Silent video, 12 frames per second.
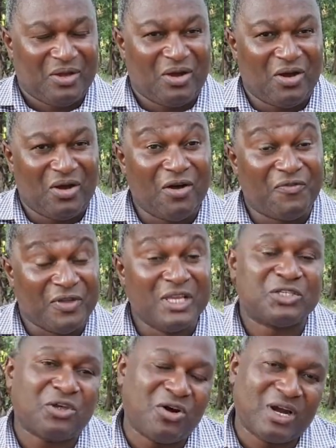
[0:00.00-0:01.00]
of
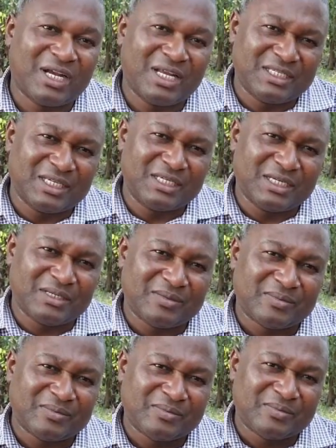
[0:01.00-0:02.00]
his organization.
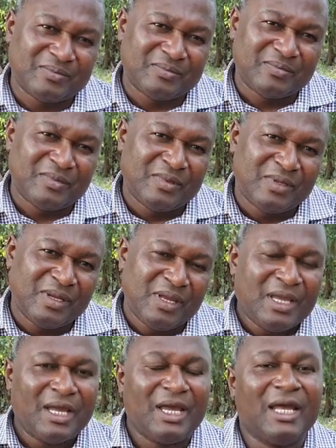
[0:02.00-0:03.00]

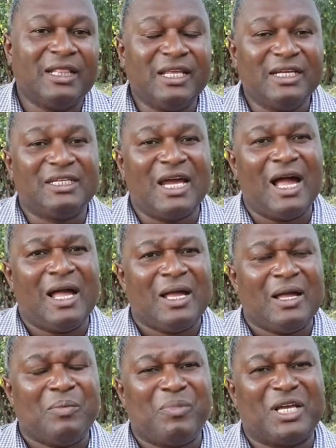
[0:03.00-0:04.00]
A leader
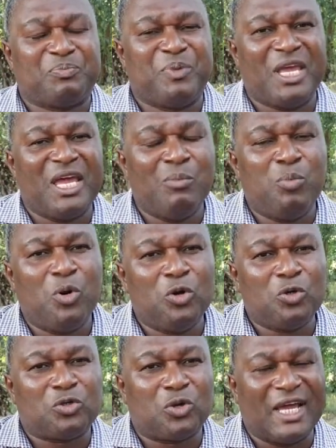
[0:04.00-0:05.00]
must be
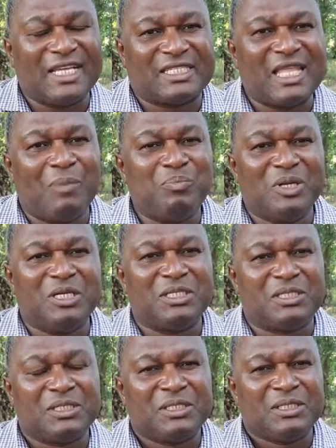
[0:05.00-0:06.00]
able to
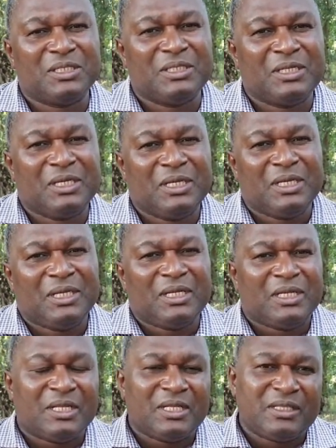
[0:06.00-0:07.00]
establish
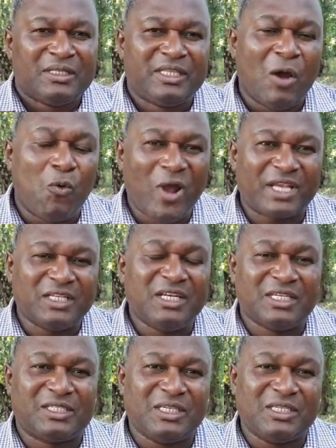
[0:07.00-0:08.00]
the
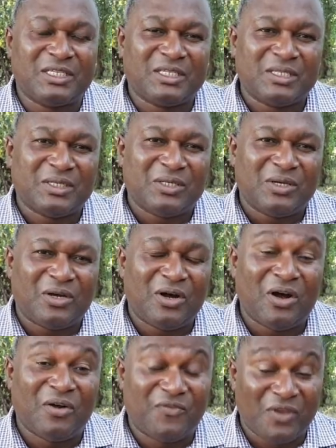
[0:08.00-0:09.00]
weaknesses
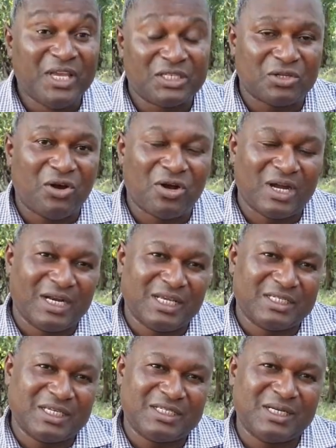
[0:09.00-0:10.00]
of his
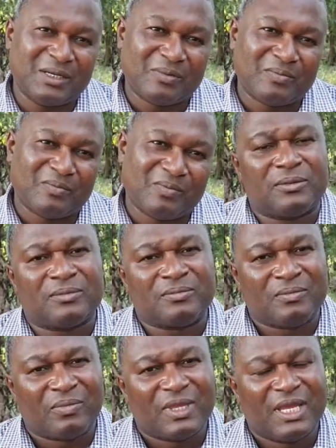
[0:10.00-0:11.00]
organization.
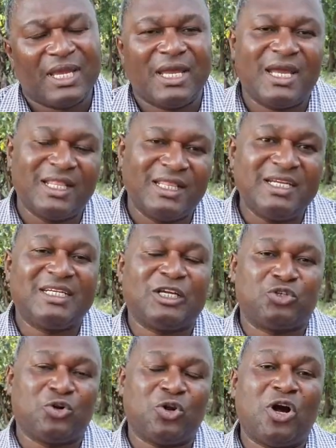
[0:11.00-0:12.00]
A leader
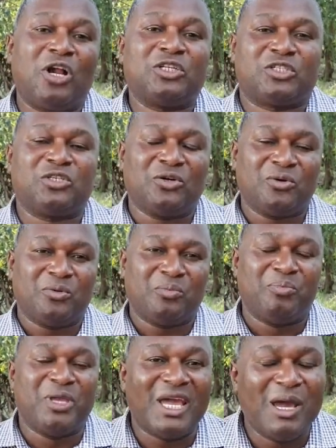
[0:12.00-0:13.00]
should also
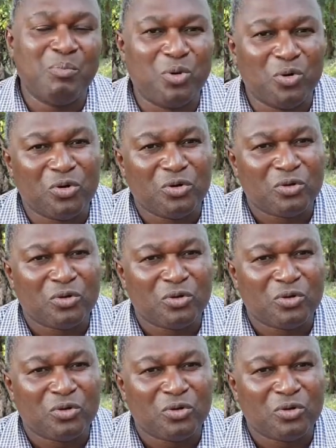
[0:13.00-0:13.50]
be able